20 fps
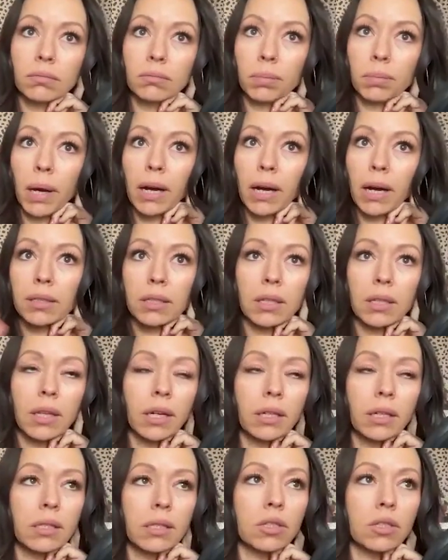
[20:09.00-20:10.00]
past
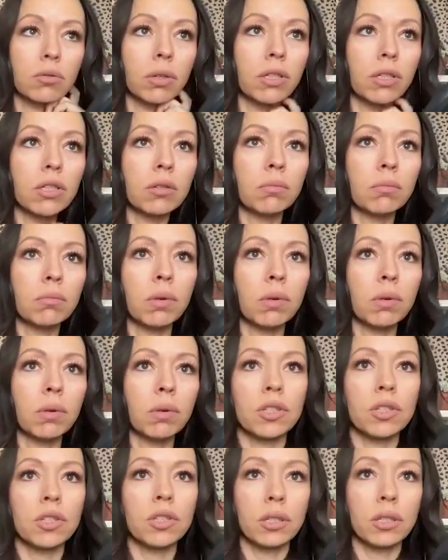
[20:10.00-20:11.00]
that situation, but there's
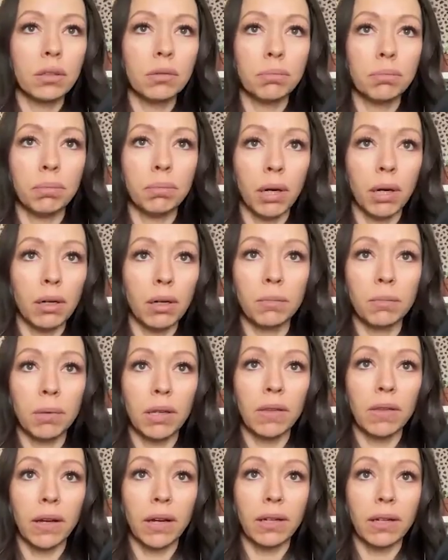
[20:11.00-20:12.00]
still a part of
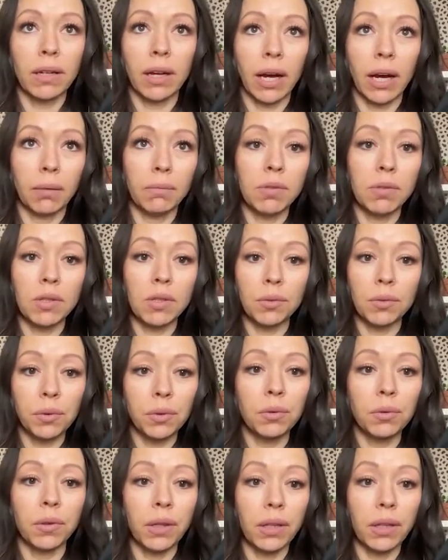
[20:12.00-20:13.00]
me that
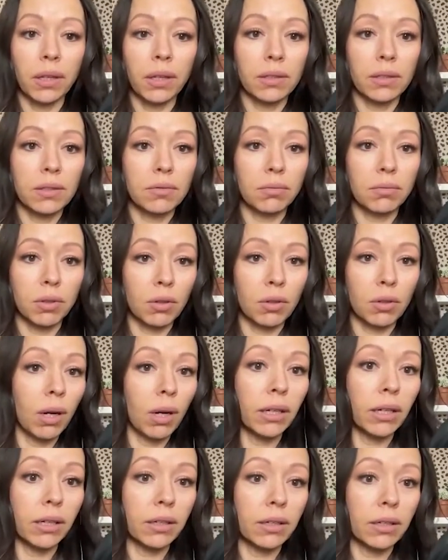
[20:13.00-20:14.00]
absolutely is
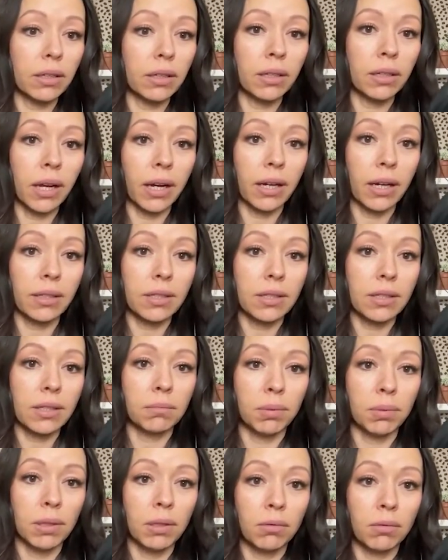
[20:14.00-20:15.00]
required and has to
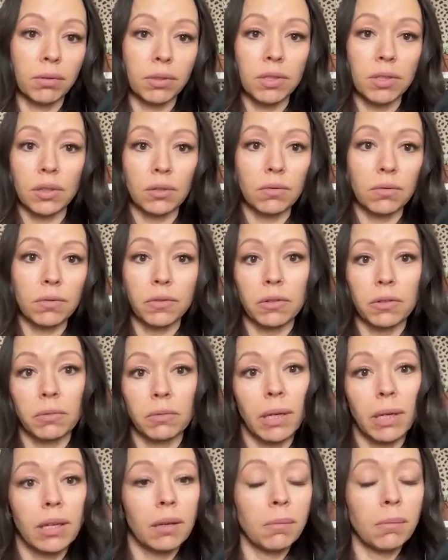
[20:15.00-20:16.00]
be reserved for
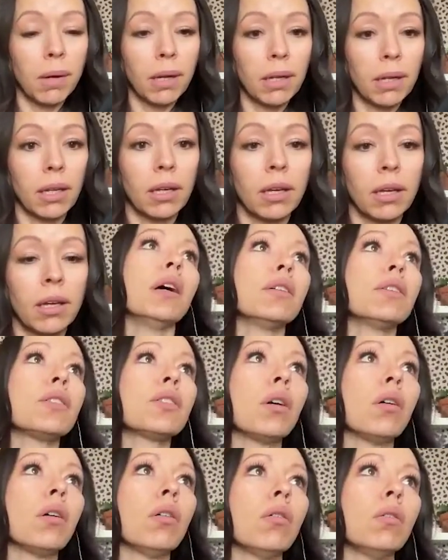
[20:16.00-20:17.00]
making money.
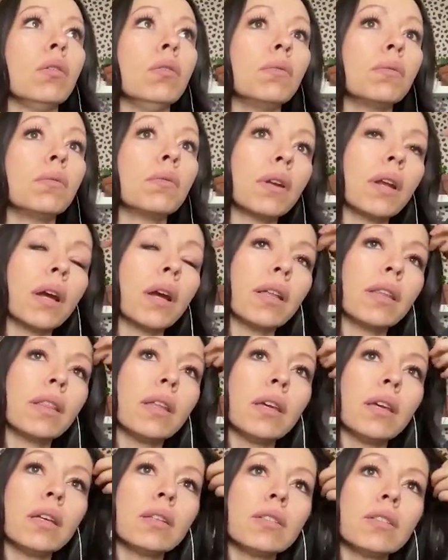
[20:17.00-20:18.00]
So I
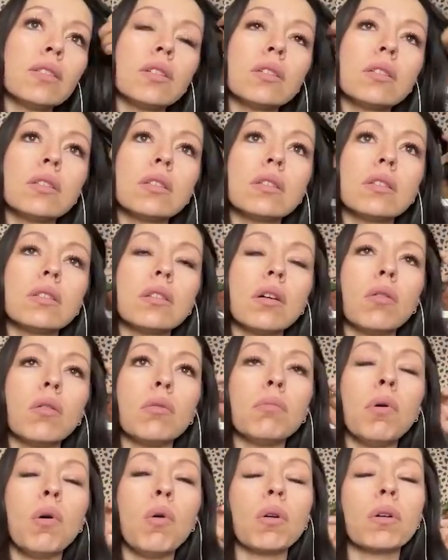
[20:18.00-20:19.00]
think it's just so
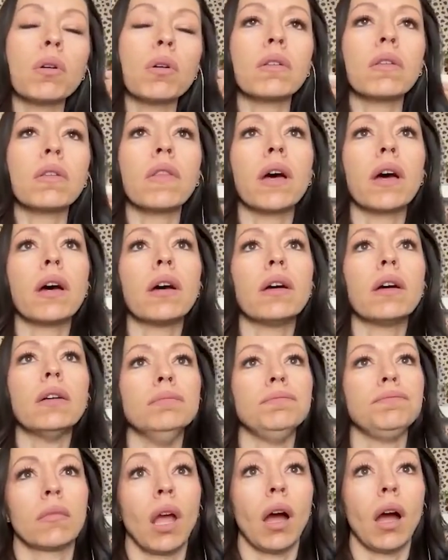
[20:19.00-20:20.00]
important that
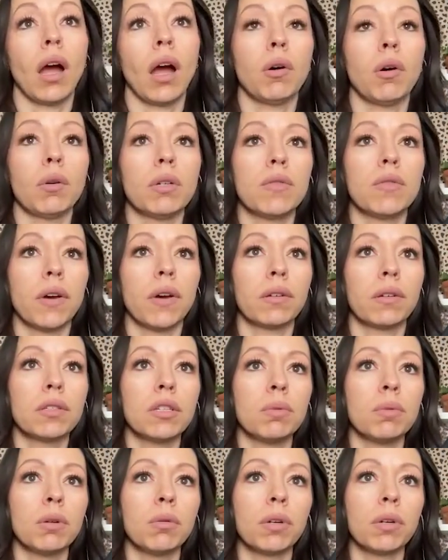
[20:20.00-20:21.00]
I've always found it
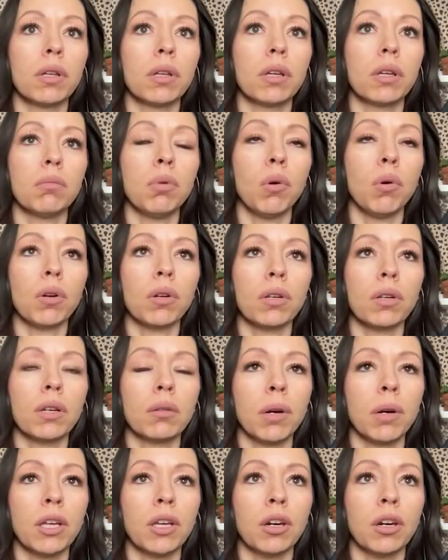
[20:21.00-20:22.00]
to be really important in
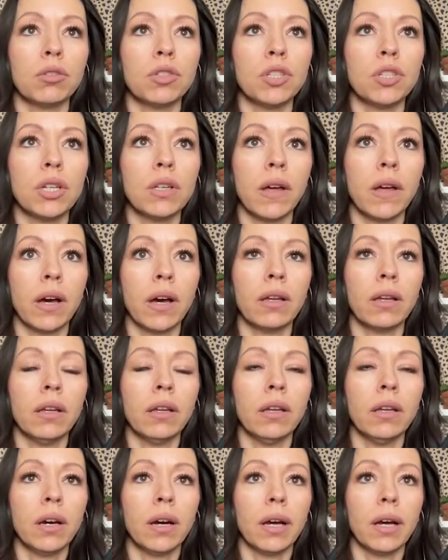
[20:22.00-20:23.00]
my coaching that
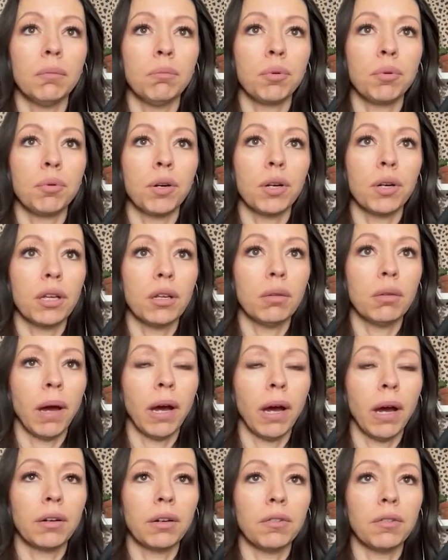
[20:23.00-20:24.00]
I'm pretty
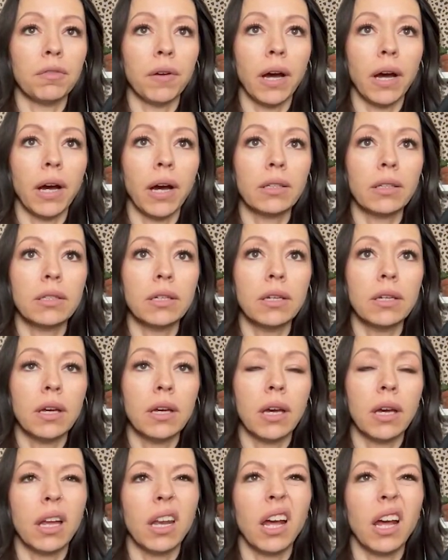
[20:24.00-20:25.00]
matter of fact
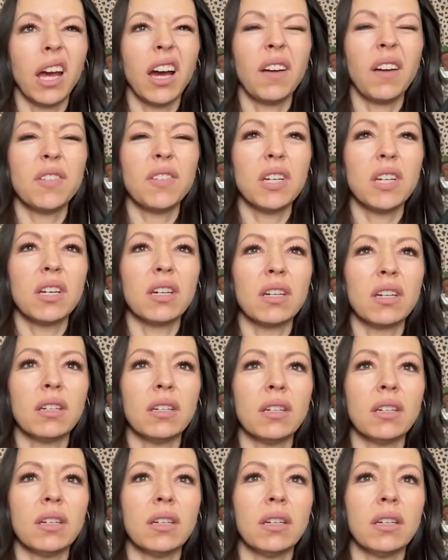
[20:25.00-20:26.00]
and I have
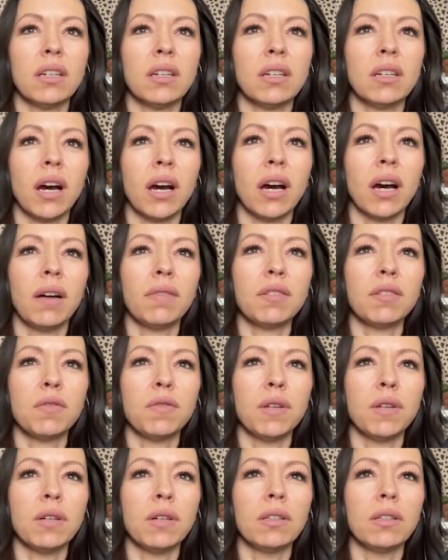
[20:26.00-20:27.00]
to
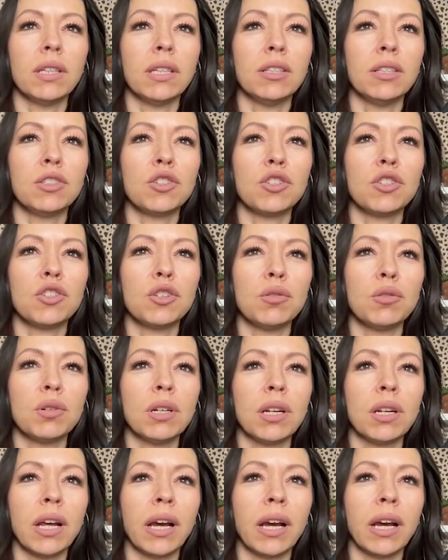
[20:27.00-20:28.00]
feel each
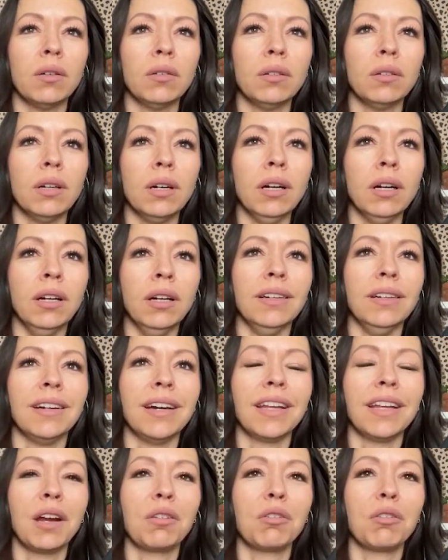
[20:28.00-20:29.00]
student out.
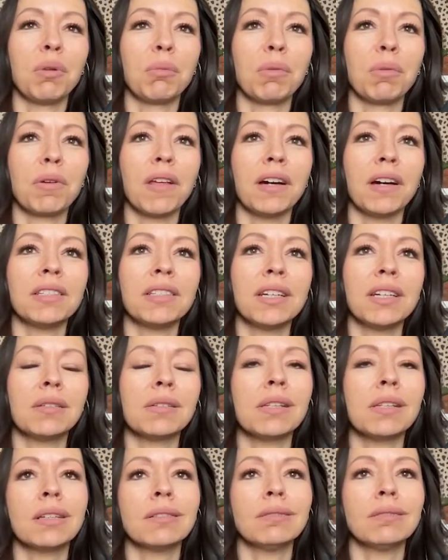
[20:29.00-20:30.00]
And I remember that day I
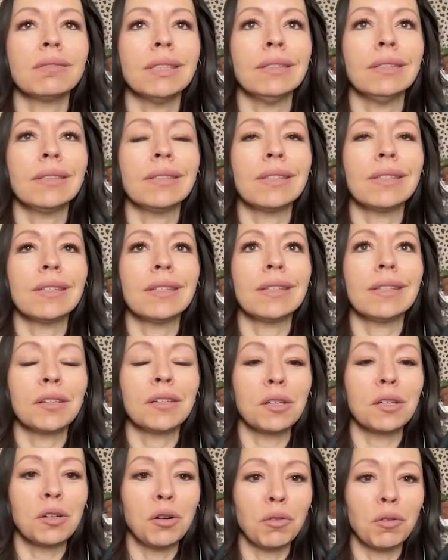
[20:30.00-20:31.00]
was like, well, this is either
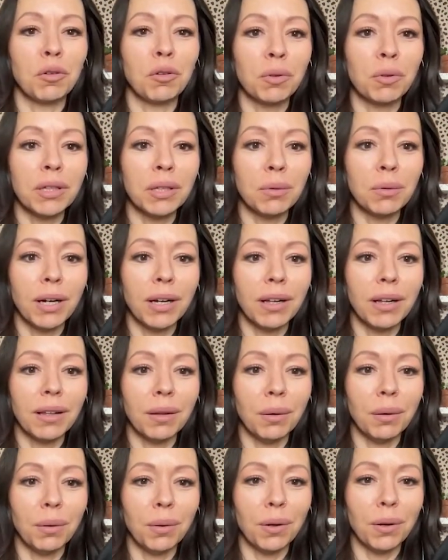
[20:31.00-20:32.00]
going to go over really well
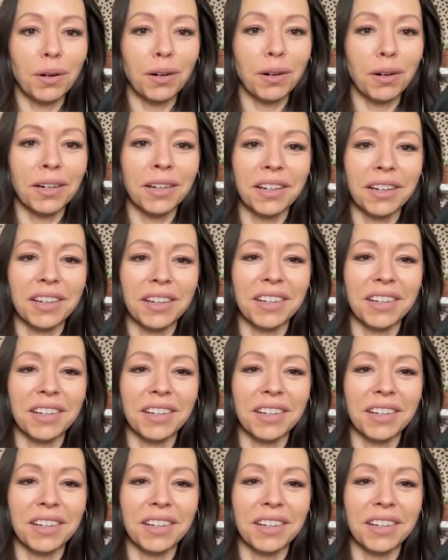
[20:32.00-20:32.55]
or